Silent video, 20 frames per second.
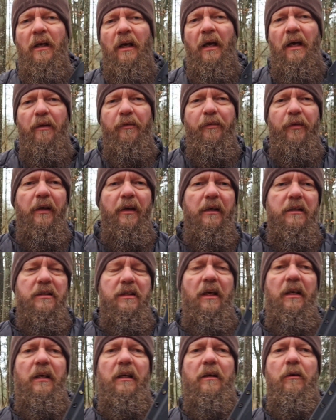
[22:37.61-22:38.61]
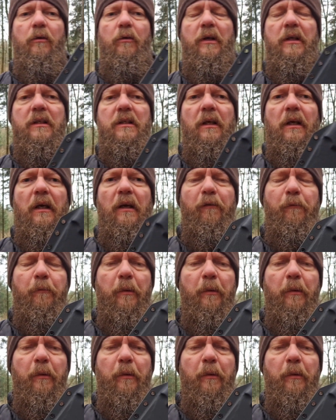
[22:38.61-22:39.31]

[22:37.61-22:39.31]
I think Shane Indonesia have